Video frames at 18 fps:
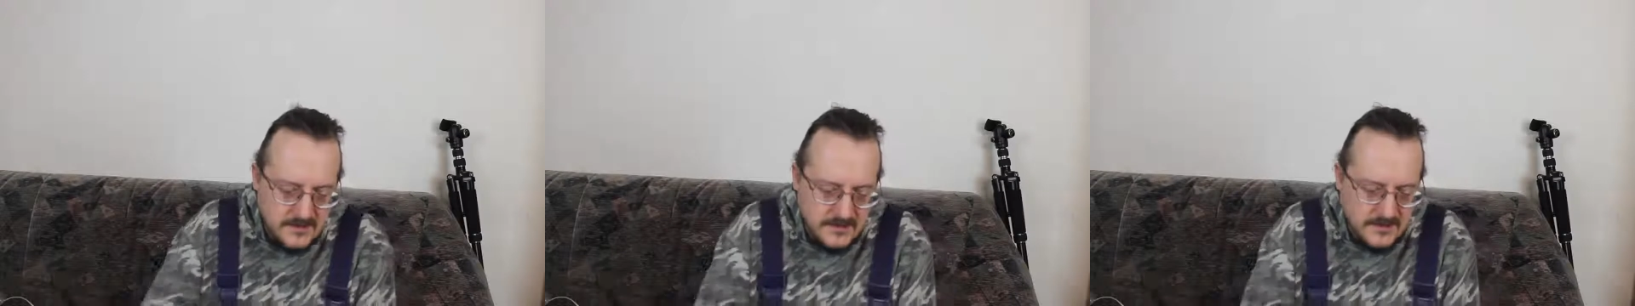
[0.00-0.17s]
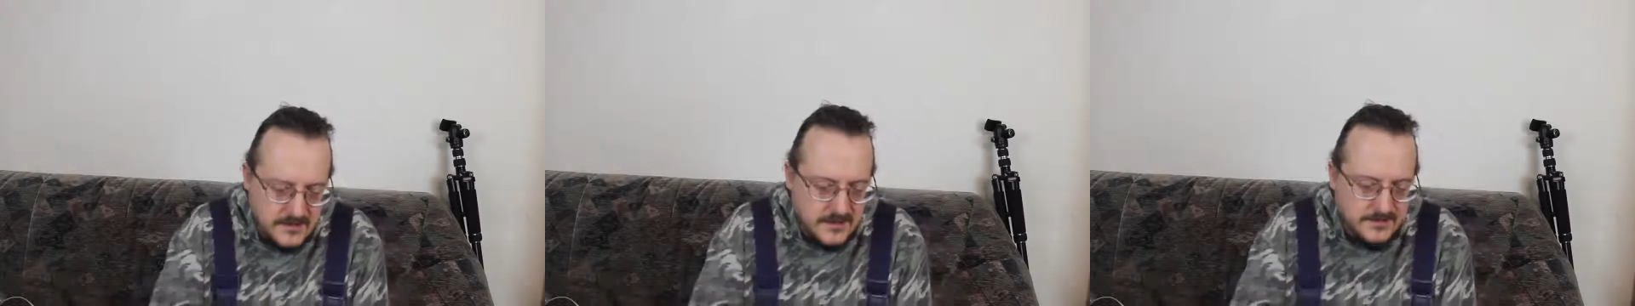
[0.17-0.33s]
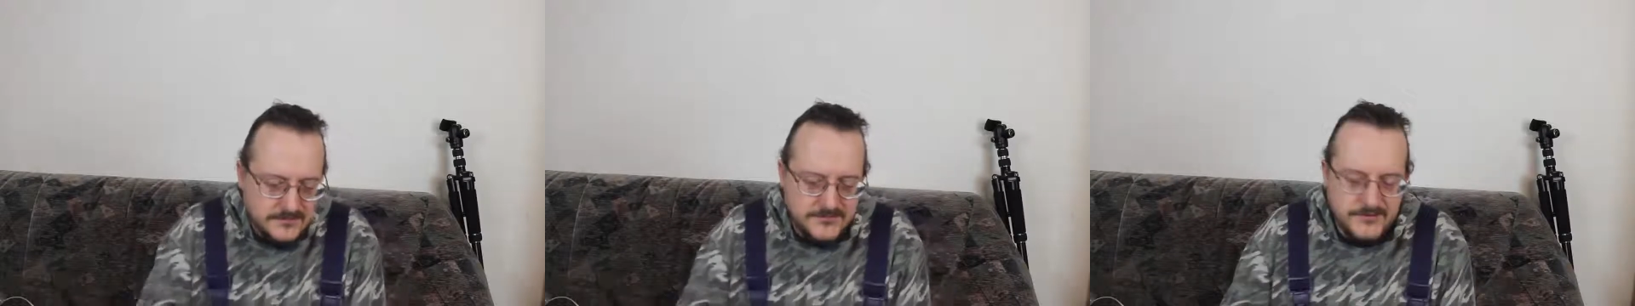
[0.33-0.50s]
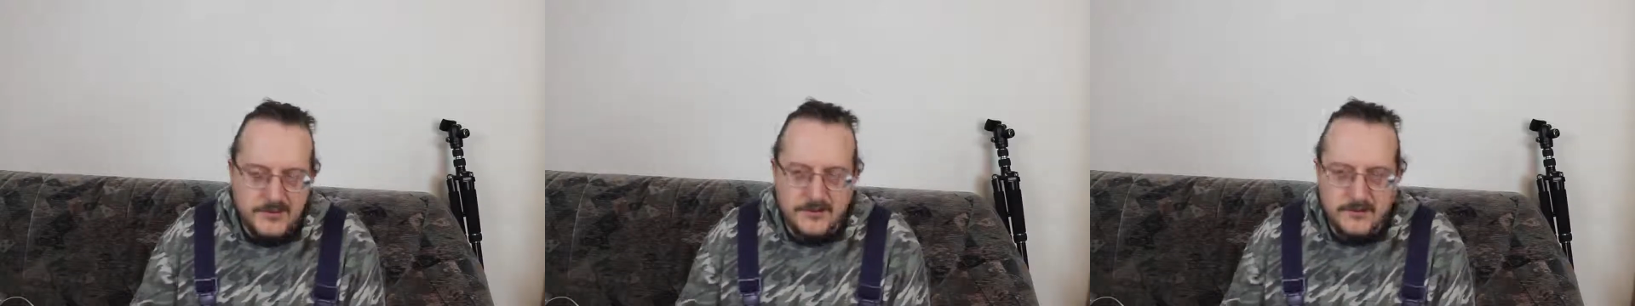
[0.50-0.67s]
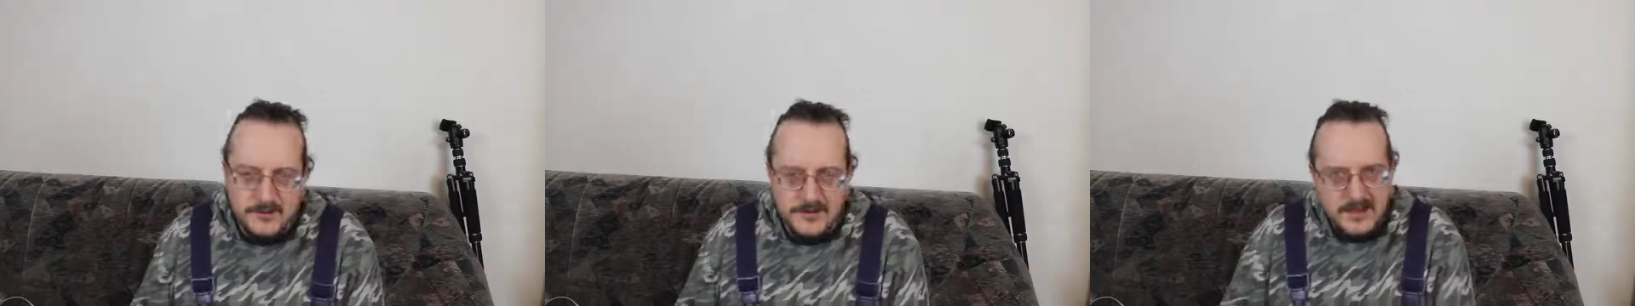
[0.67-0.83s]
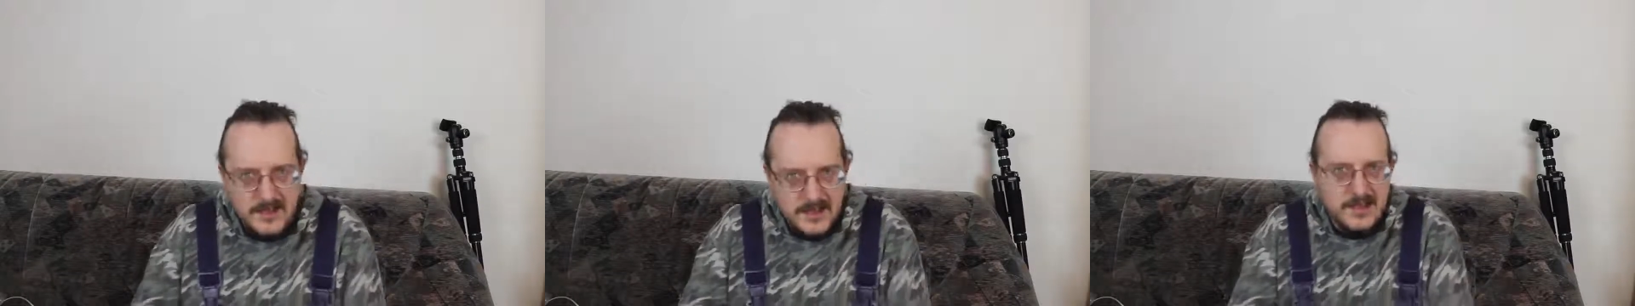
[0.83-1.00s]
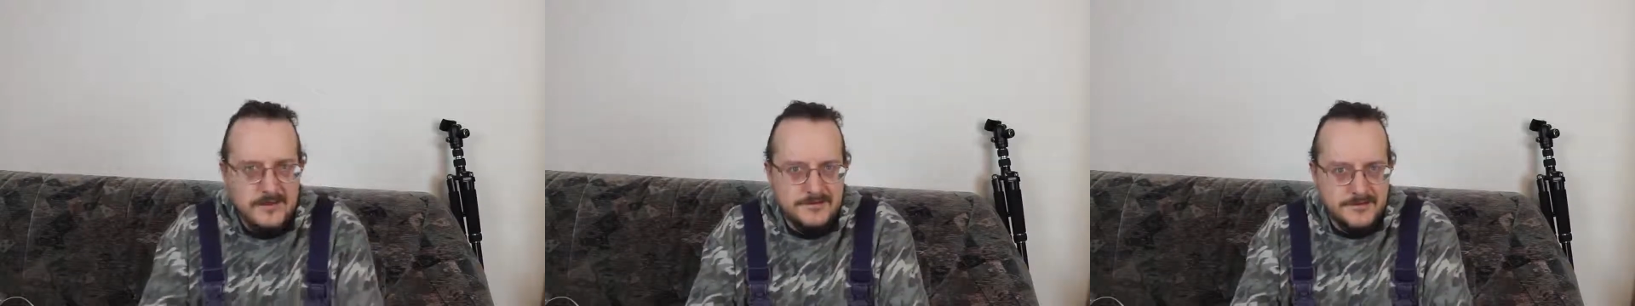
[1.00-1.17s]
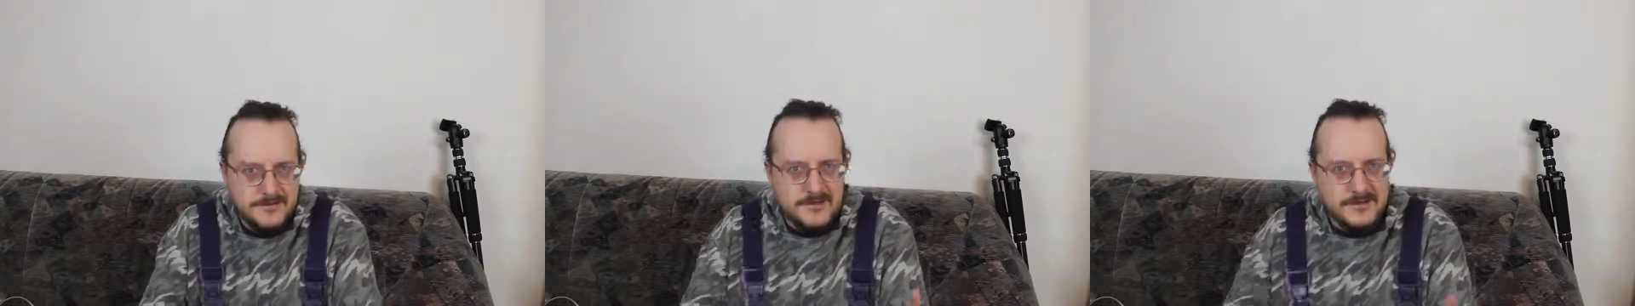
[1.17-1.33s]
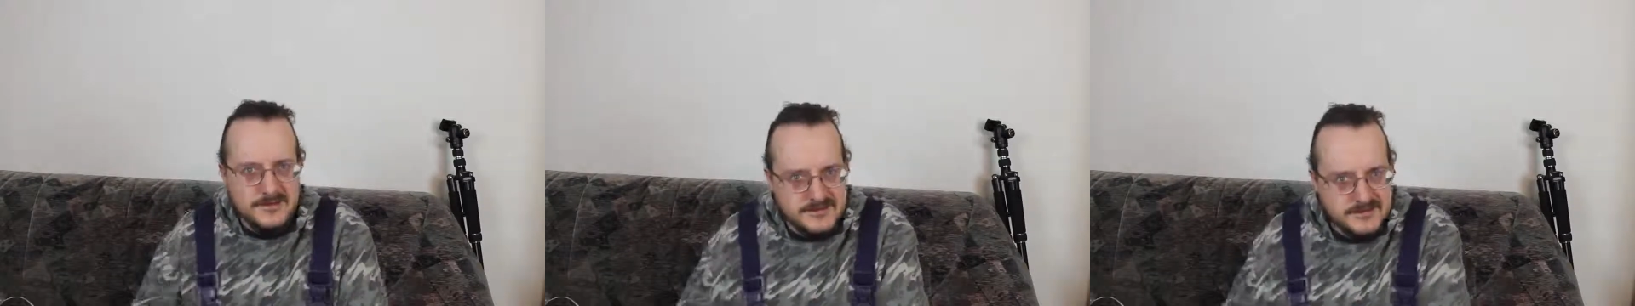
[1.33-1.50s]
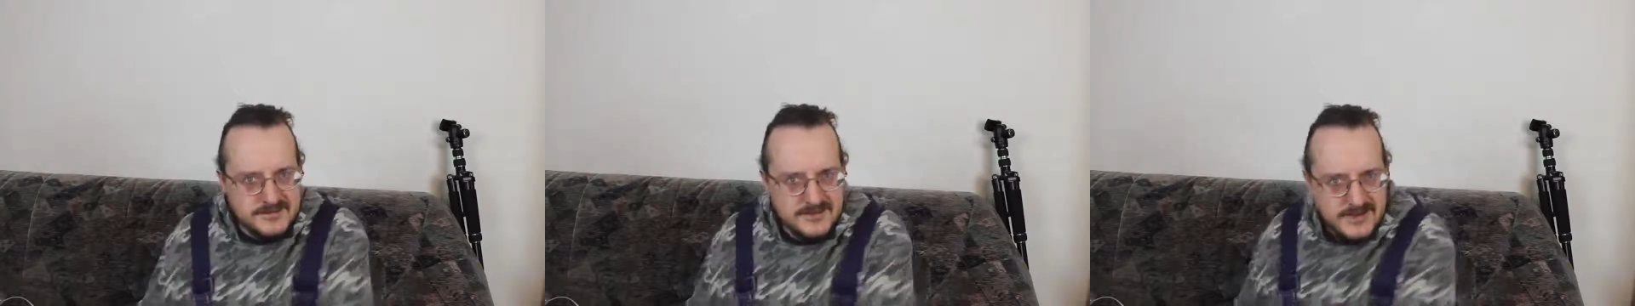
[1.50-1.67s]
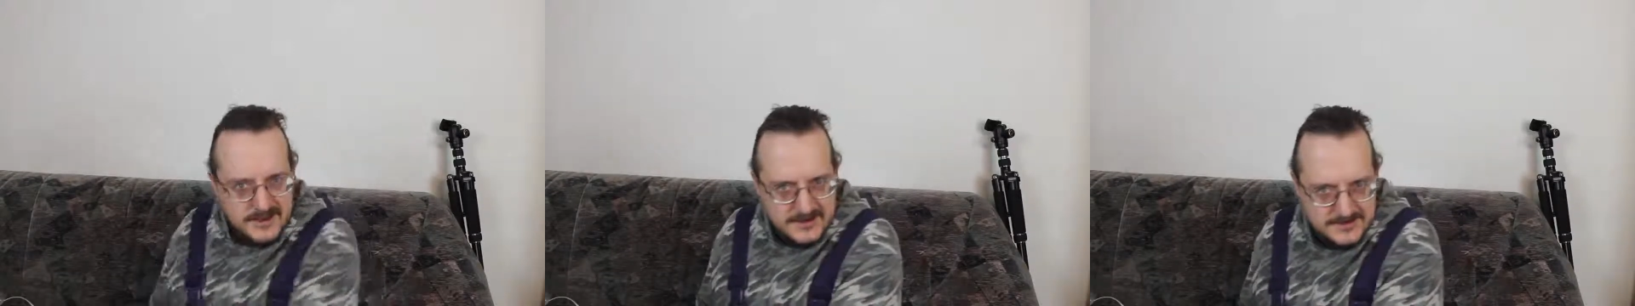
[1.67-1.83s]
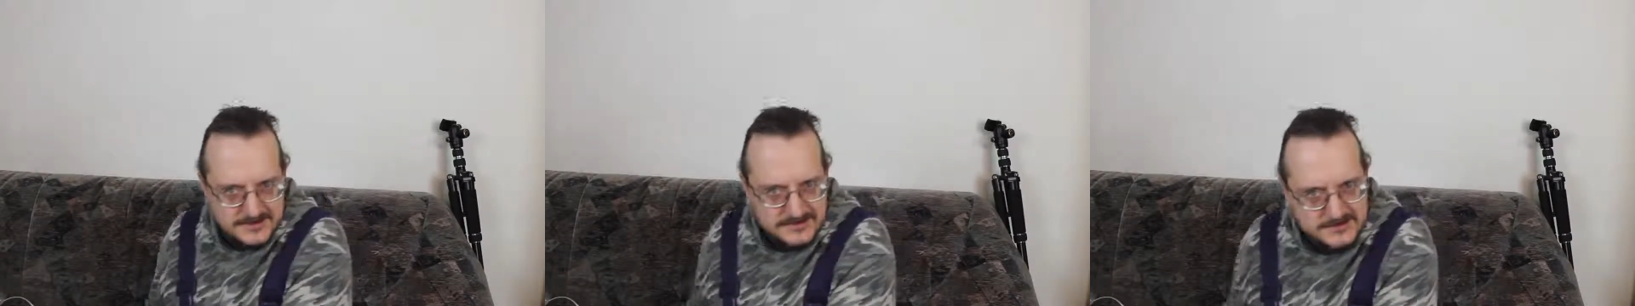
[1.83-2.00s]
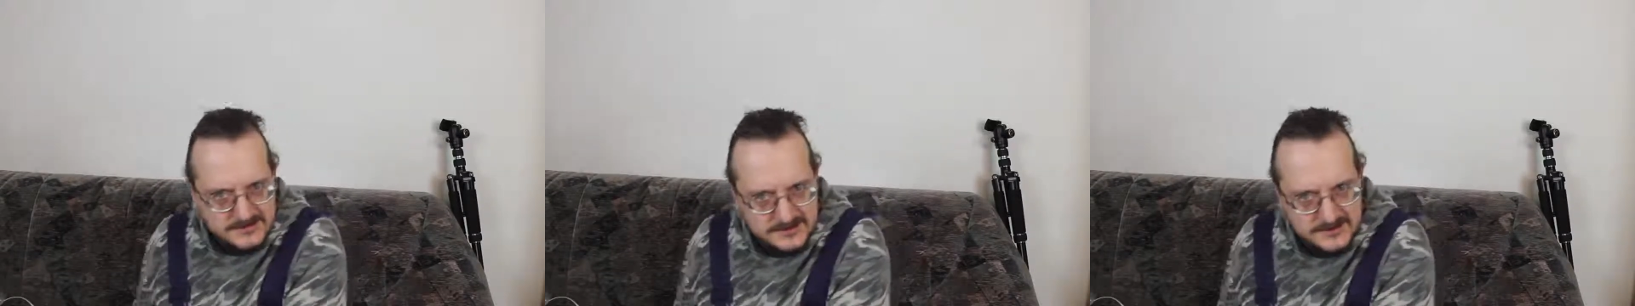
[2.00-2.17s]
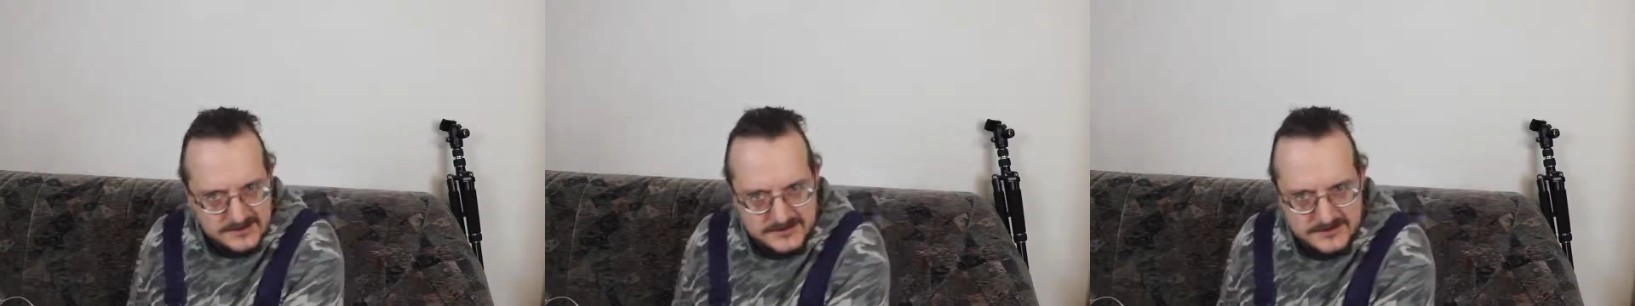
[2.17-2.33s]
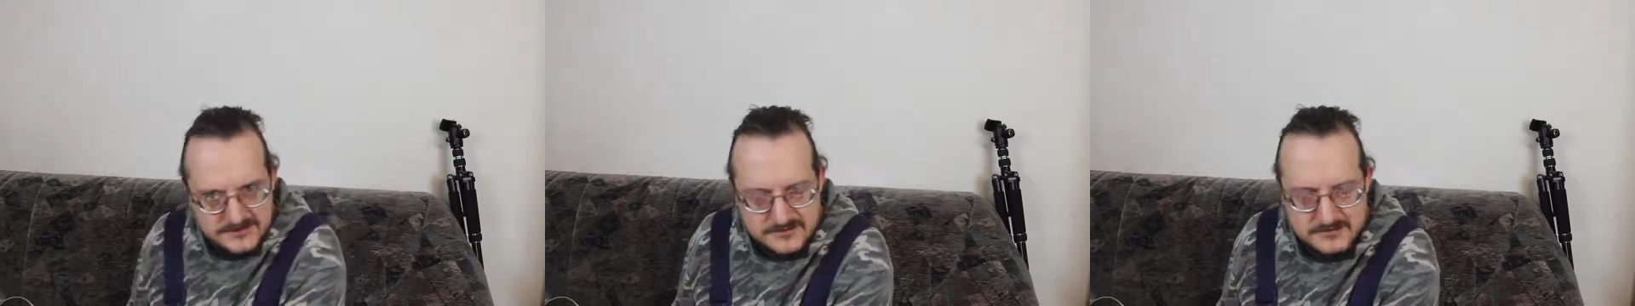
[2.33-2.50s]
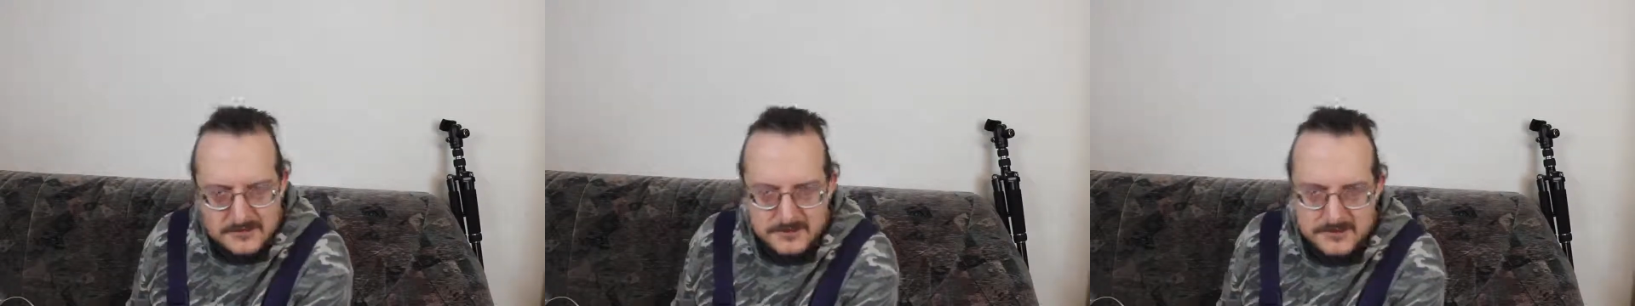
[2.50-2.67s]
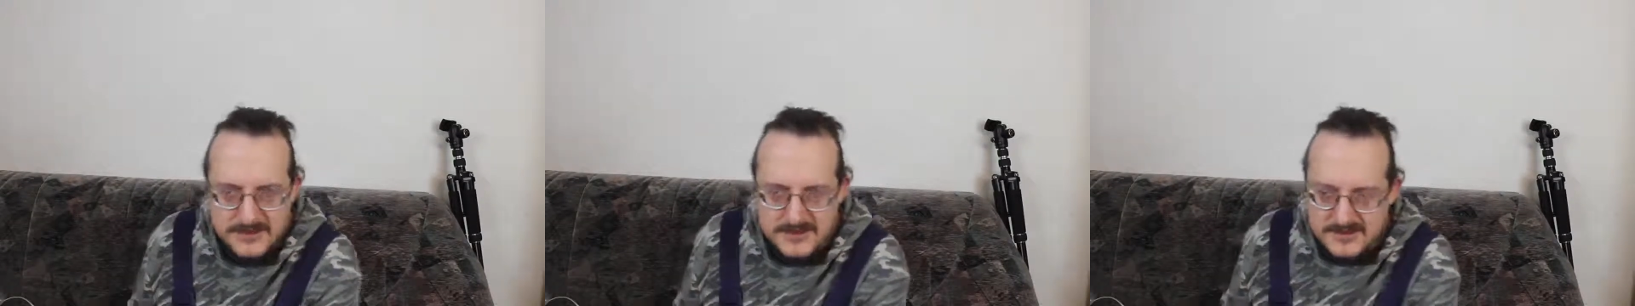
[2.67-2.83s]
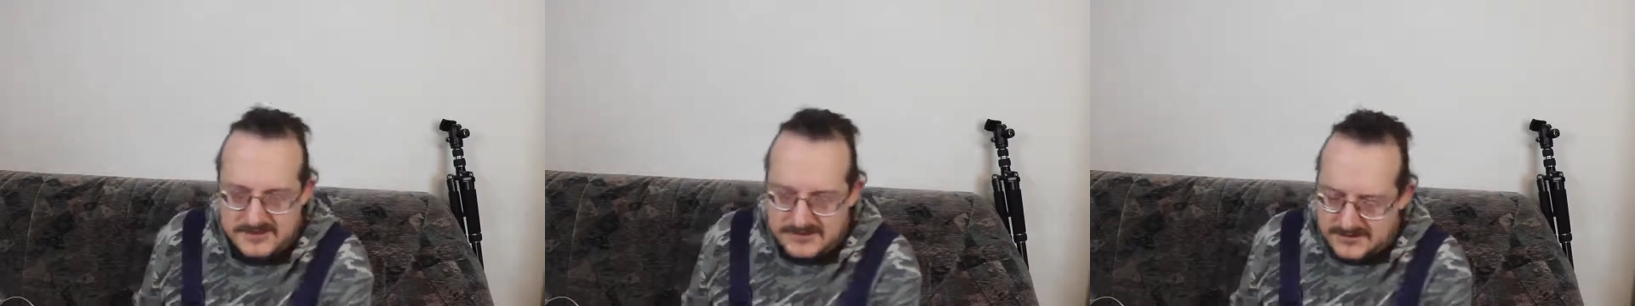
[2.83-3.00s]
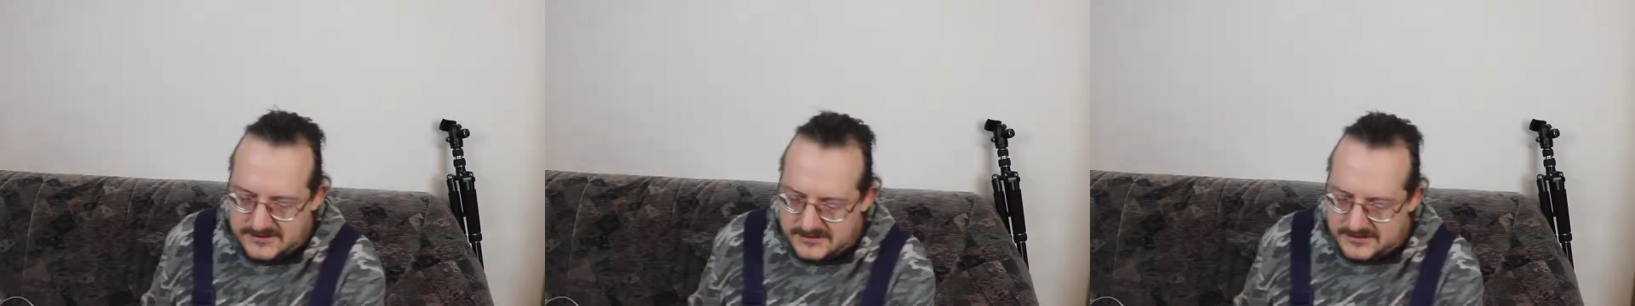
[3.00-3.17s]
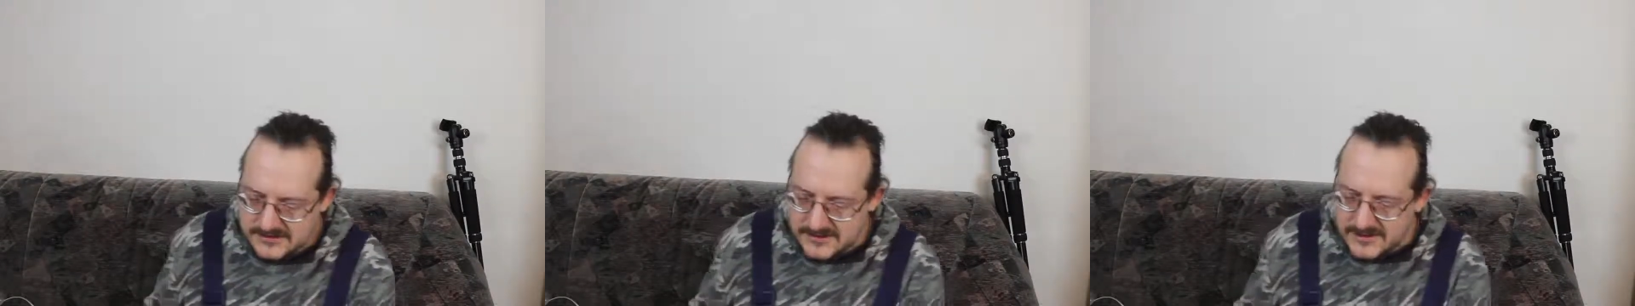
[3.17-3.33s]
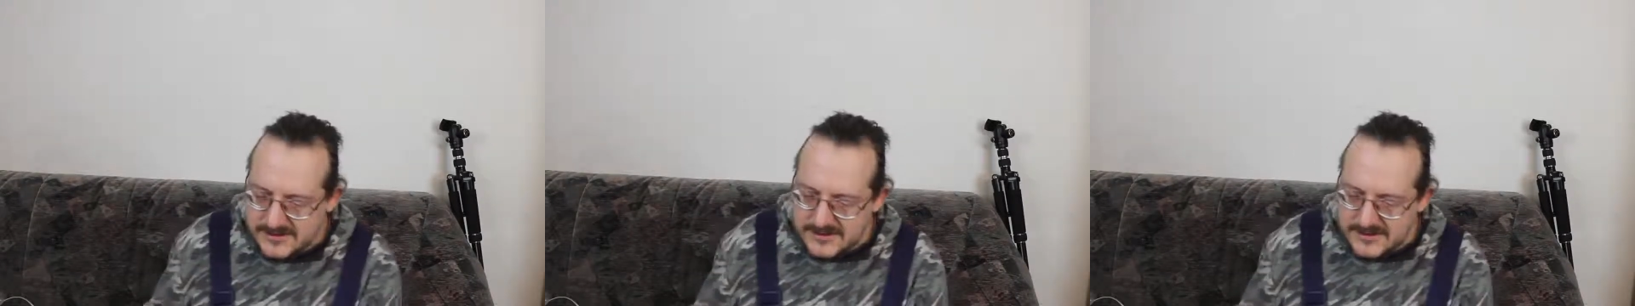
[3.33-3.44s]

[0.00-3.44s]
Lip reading: if you have a science instrument